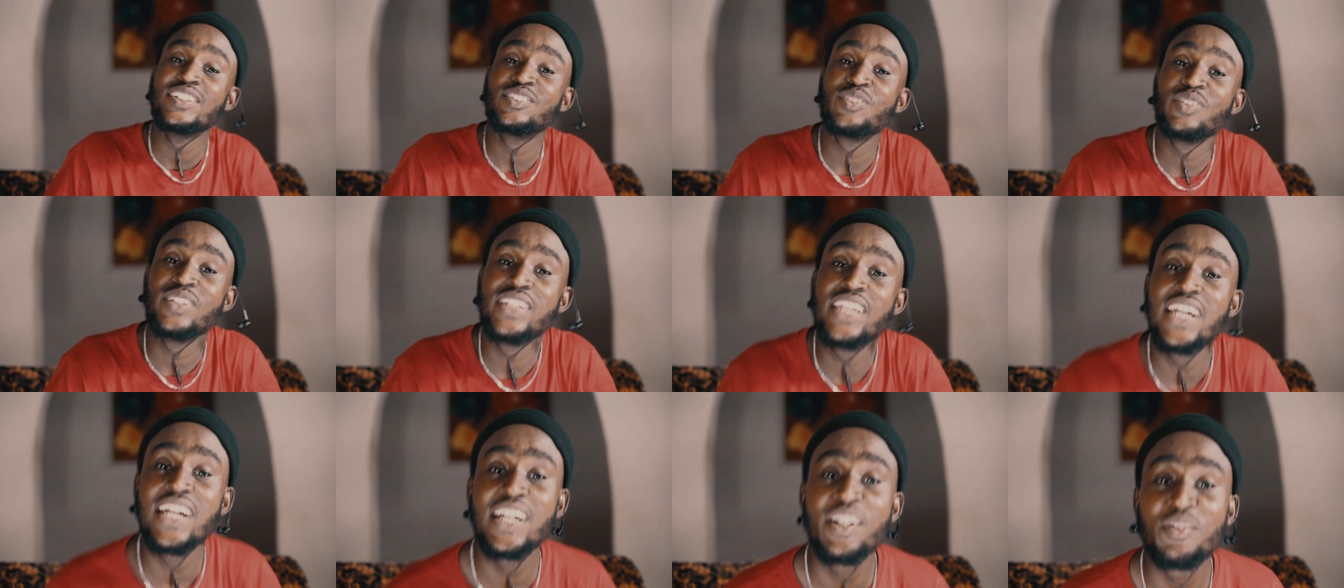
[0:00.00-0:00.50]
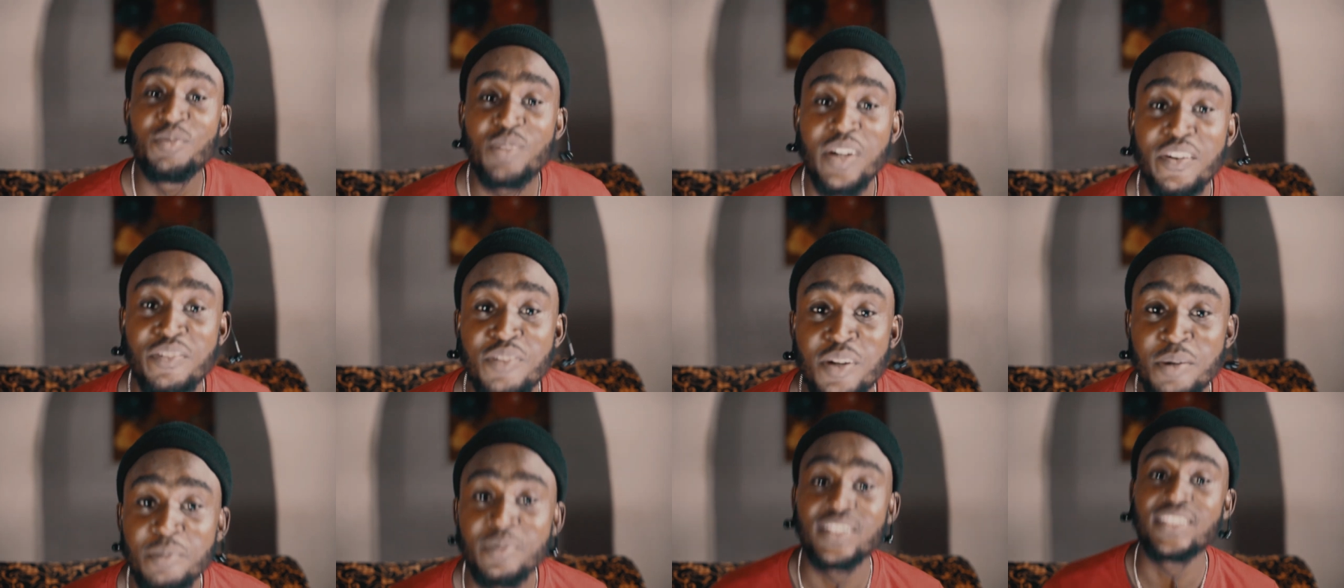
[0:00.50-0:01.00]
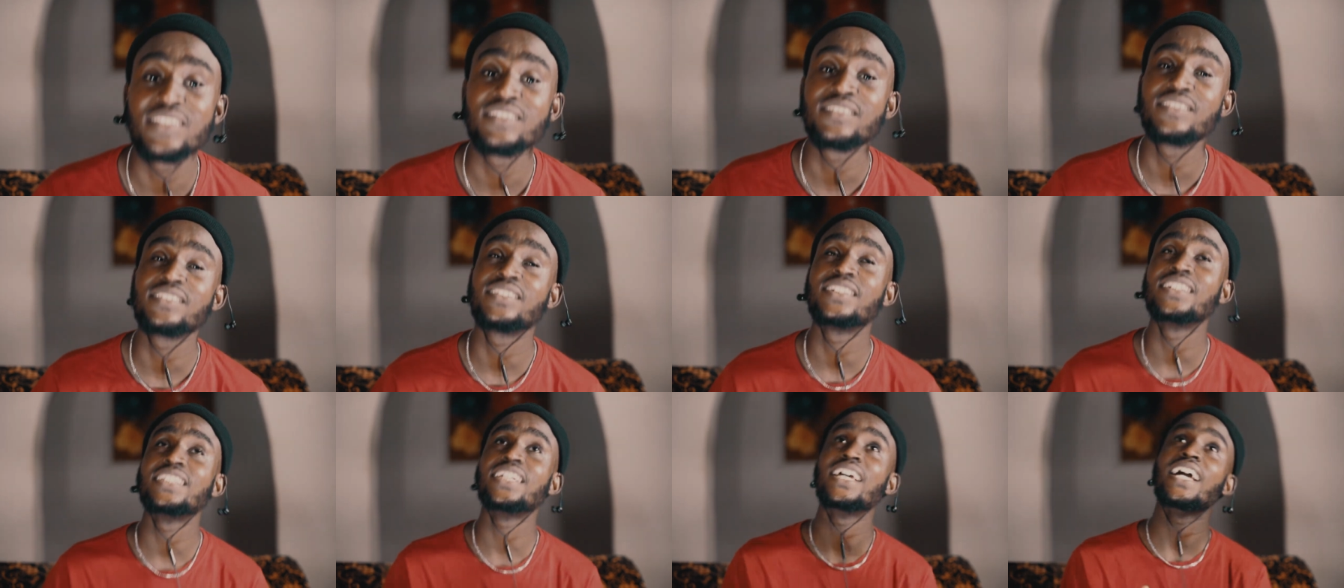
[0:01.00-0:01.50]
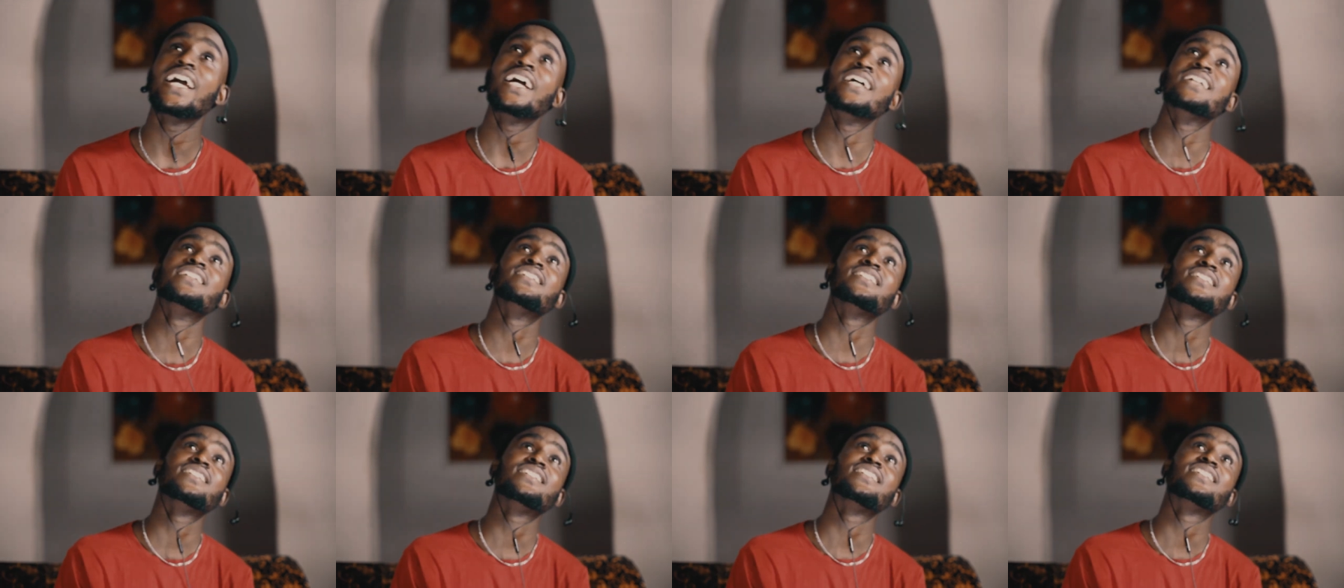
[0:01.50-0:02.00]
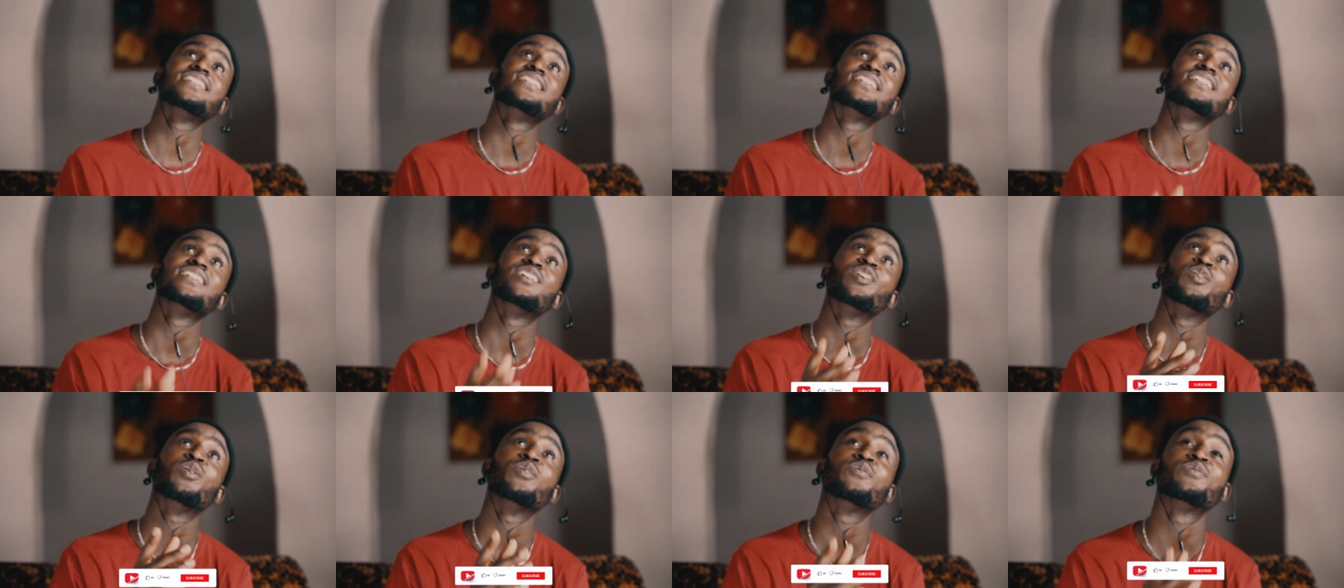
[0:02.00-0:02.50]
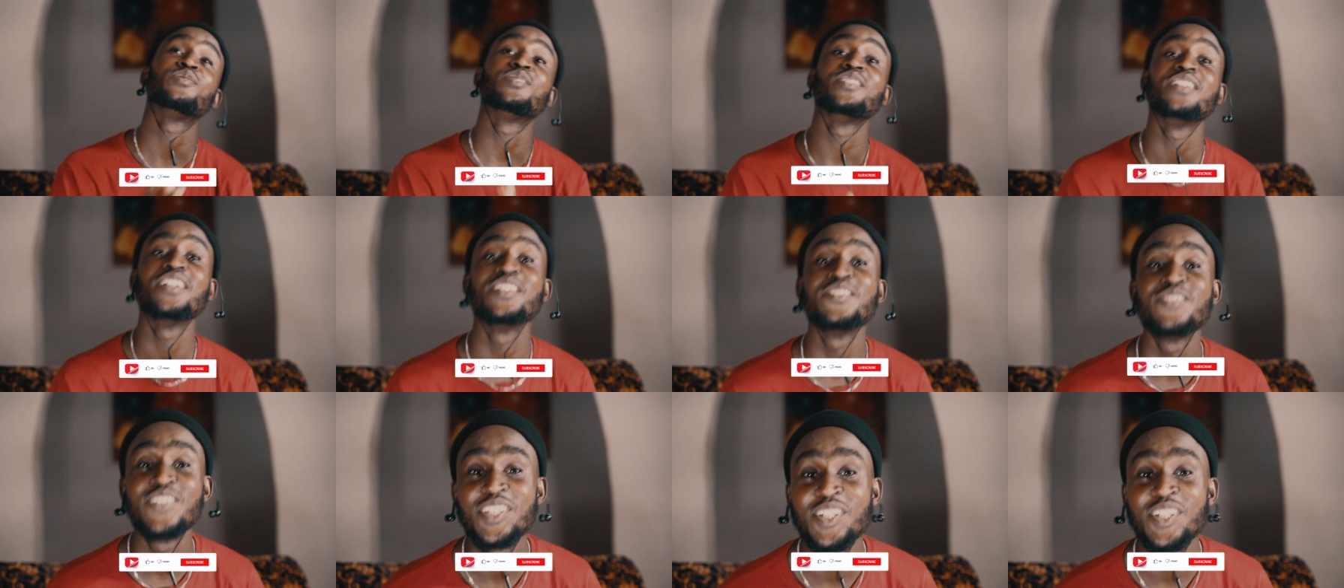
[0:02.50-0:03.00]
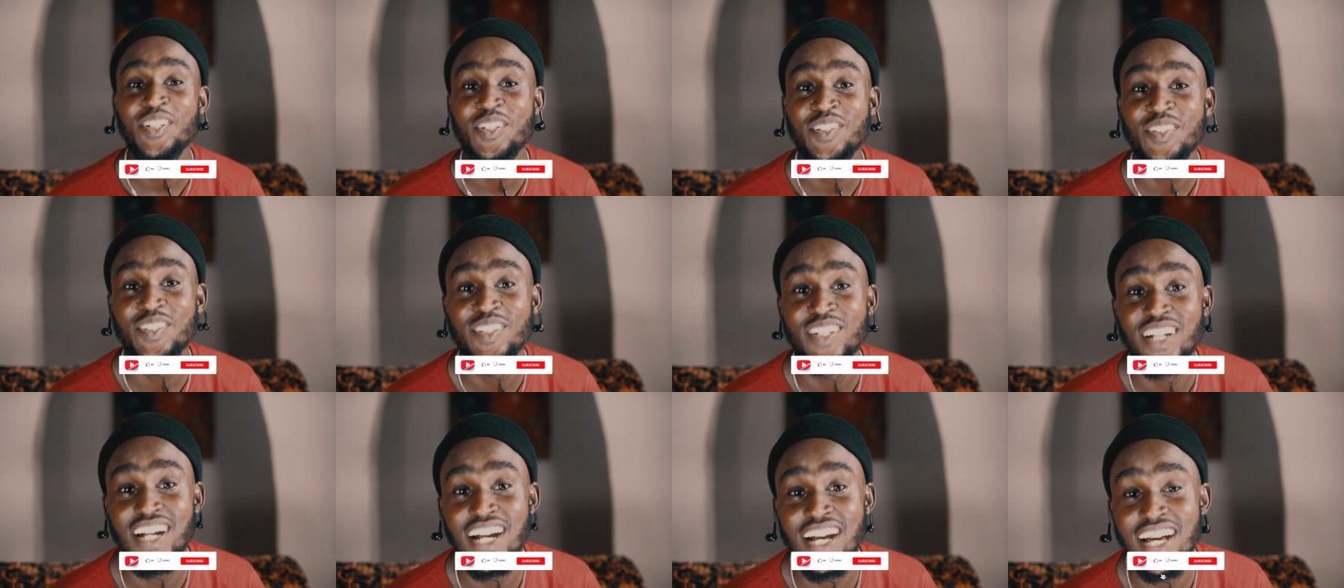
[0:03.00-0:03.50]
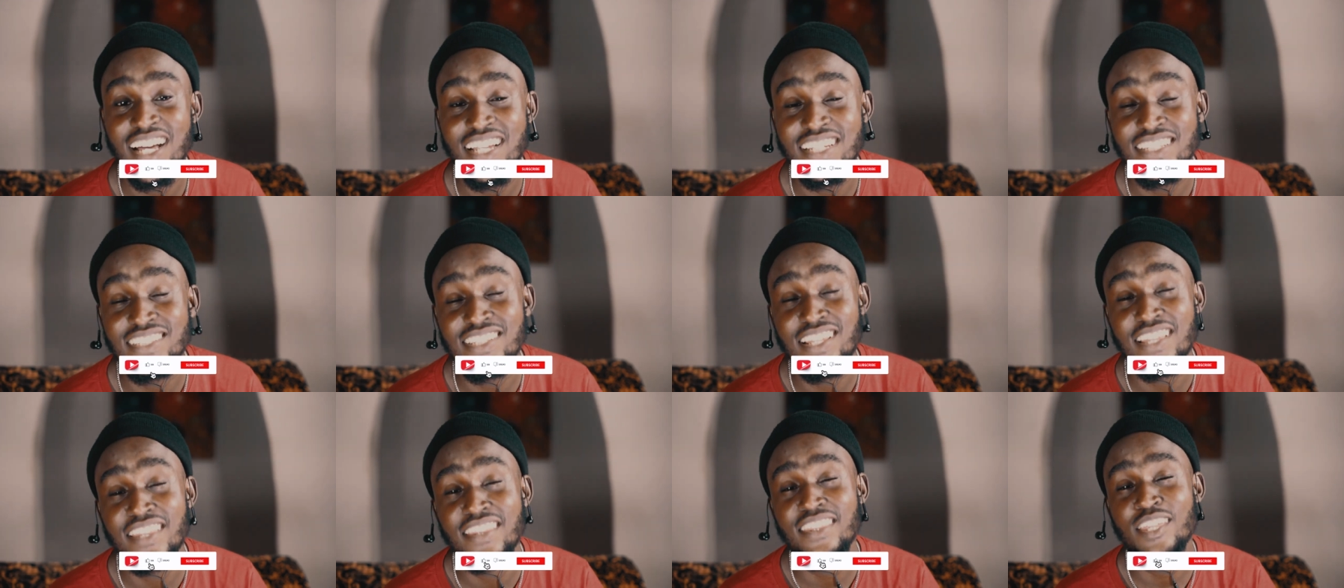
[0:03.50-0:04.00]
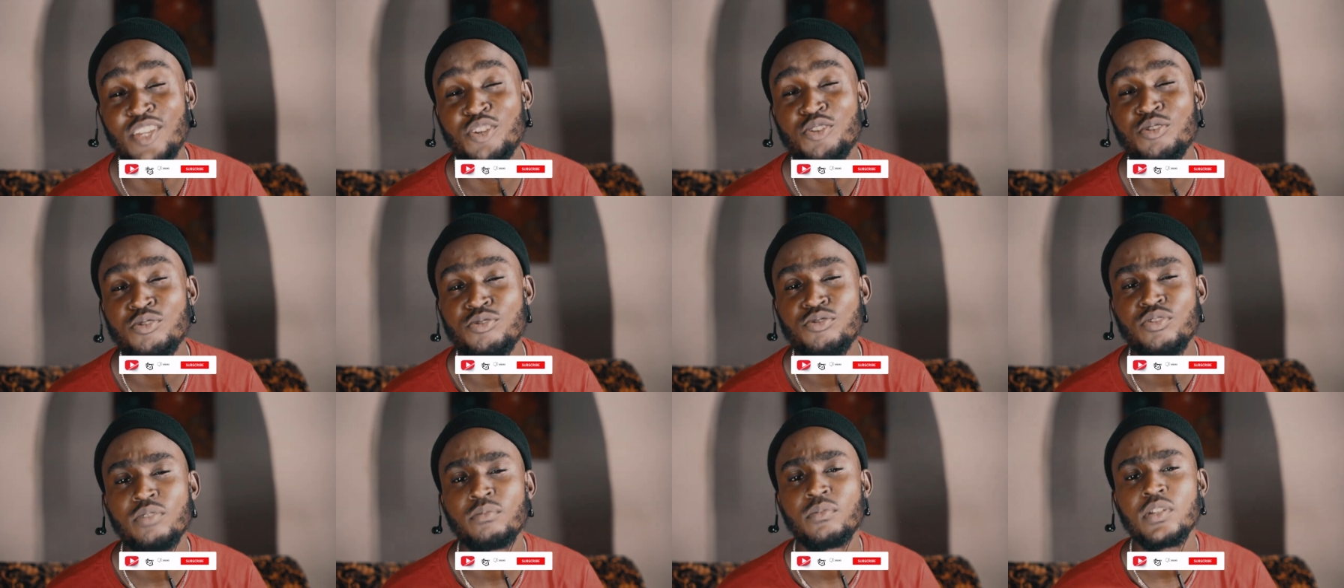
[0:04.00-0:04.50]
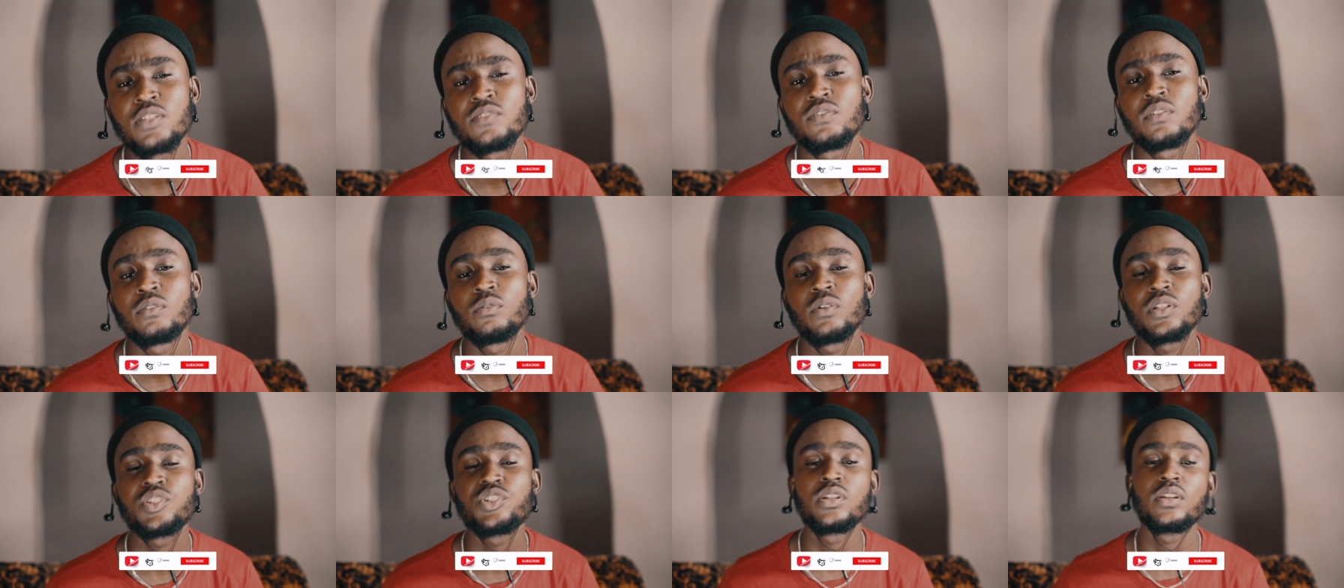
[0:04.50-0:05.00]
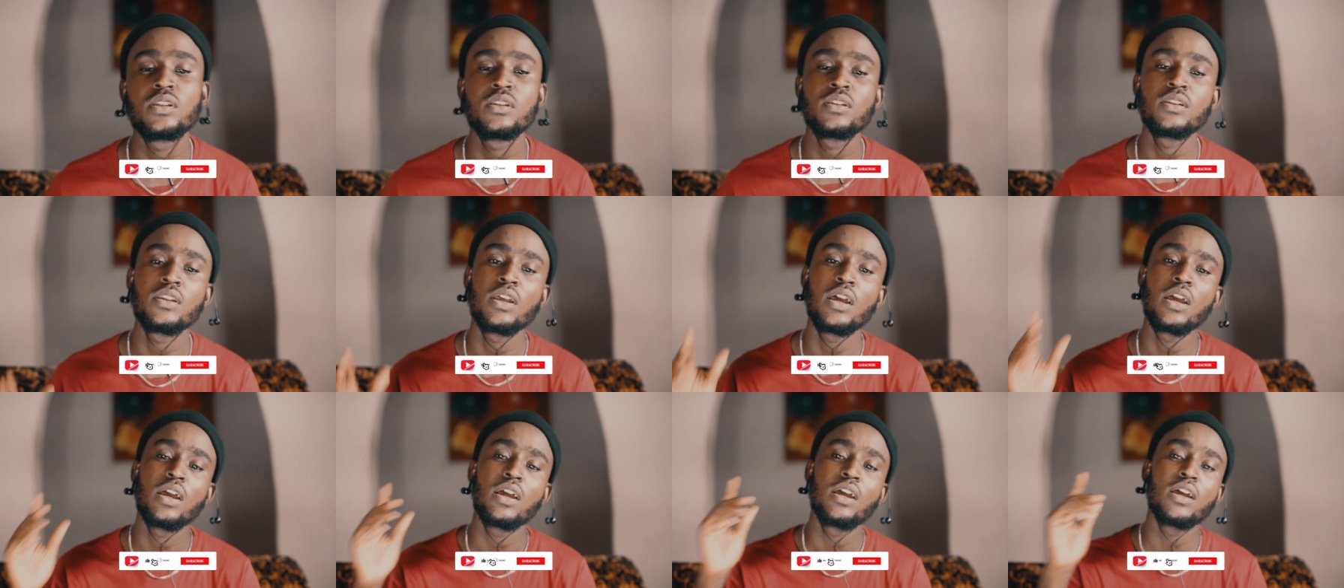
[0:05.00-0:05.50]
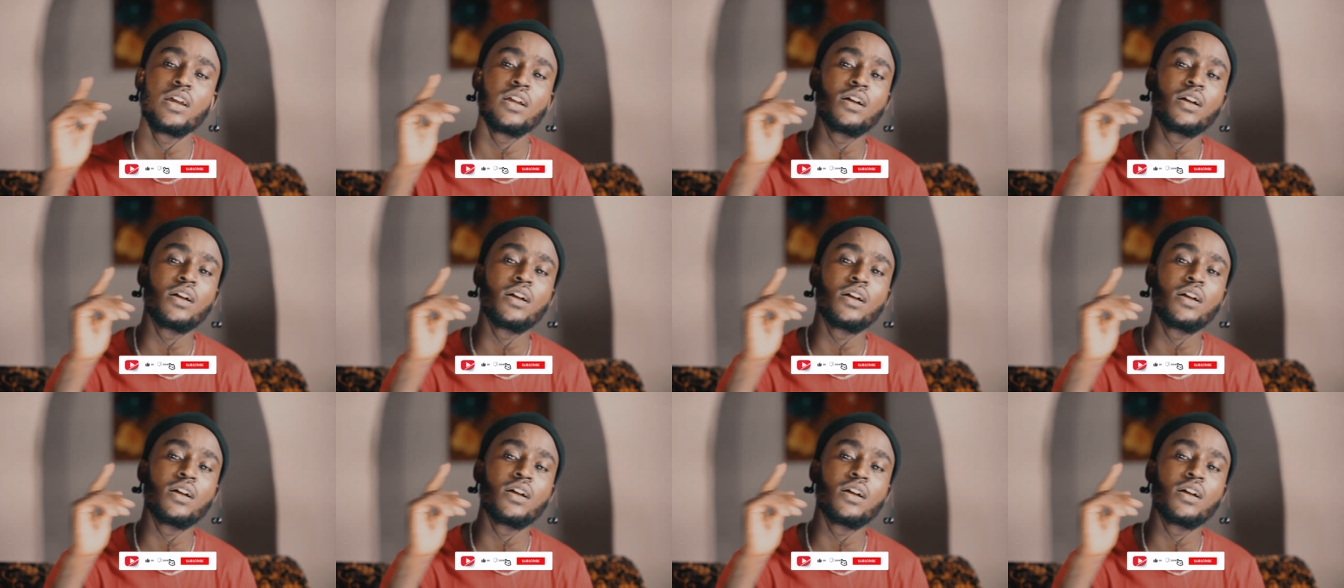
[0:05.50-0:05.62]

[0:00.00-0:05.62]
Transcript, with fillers: So yeah, we have come to the end of today's video, and thank you so much for watching.